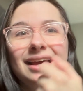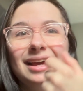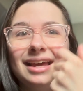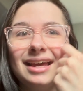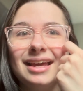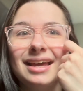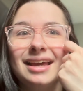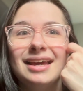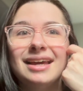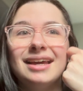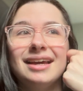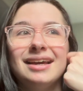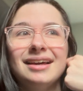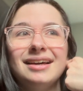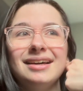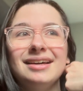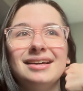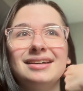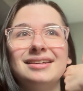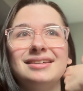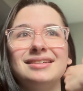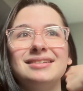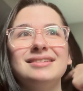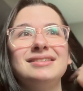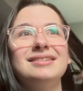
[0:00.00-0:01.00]

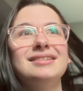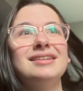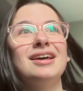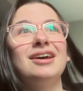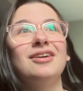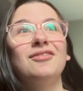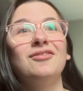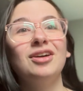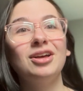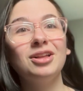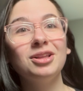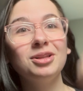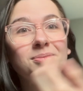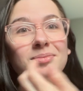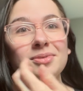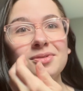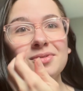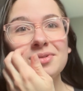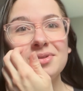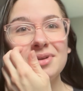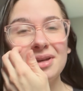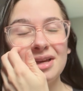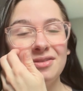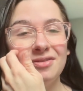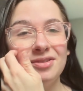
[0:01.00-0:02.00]
and
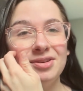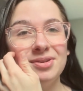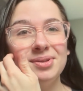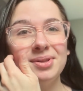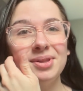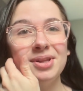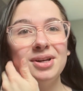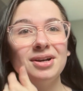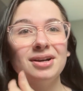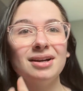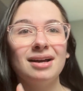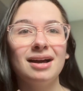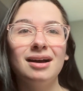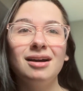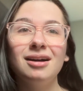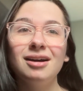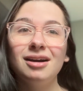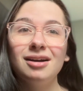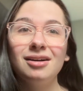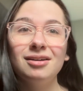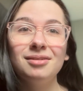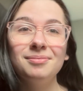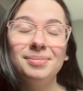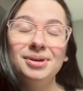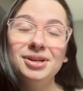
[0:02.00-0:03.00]
available. If you look,
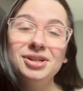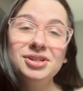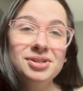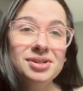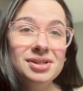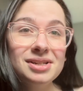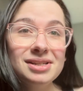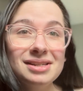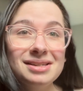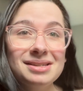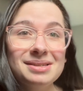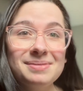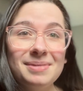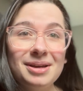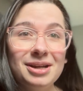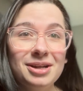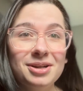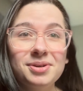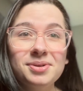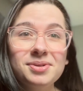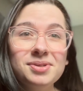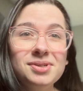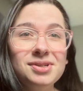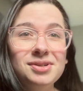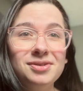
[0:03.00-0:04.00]
Pinterest is my
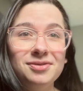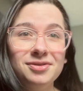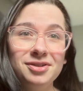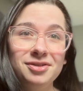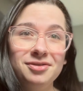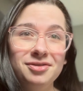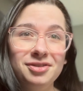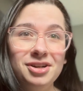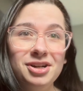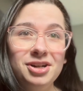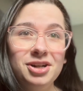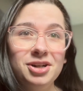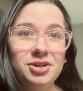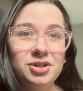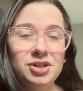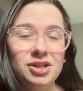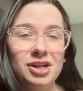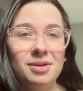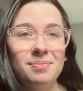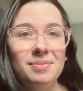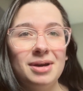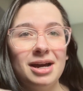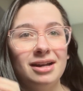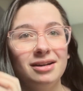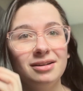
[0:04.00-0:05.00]
go-to for free crochet
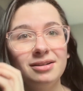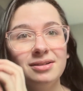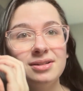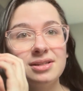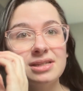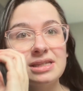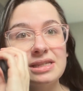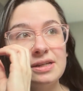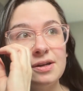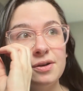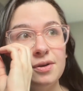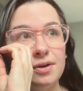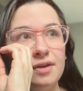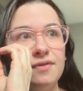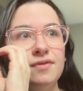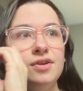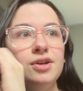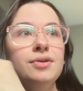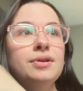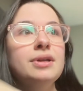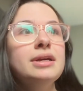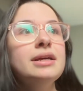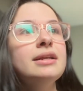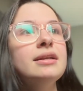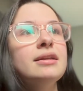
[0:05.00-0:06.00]
patterns. So if I
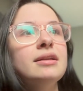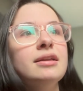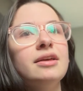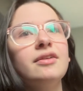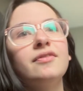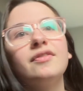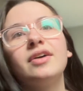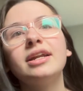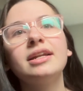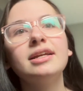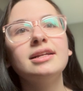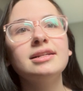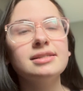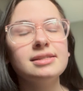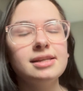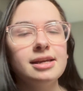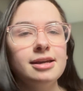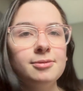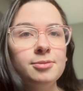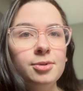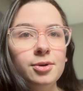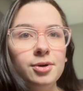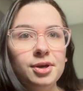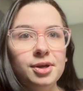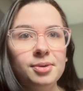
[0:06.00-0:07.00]
didn't say a
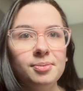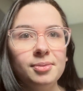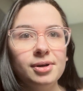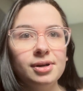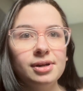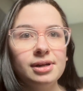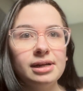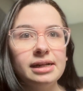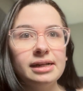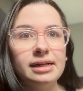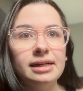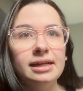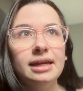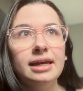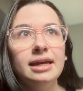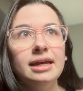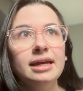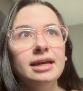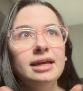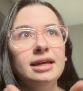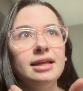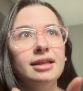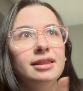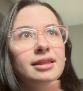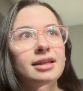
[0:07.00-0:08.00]
Pokemon
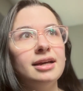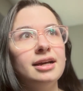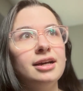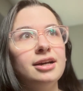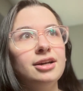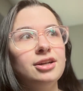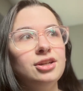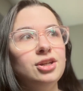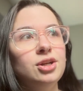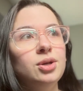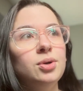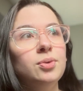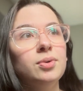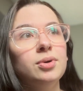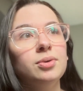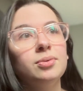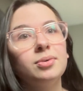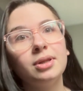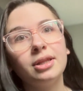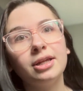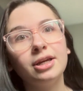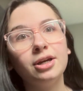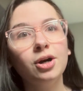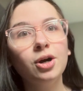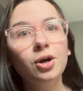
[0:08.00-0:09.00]
that you were
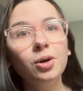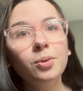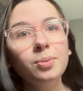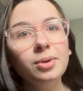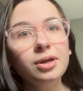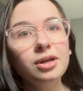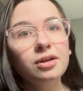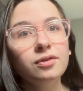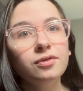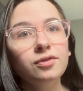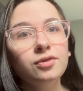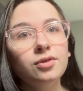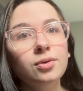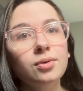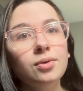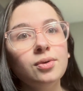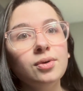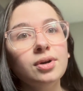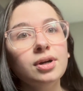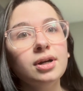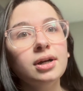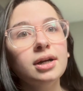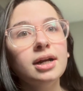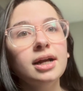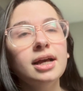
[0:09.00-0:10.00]
really hoping
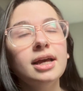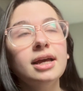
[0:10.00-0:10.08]
for,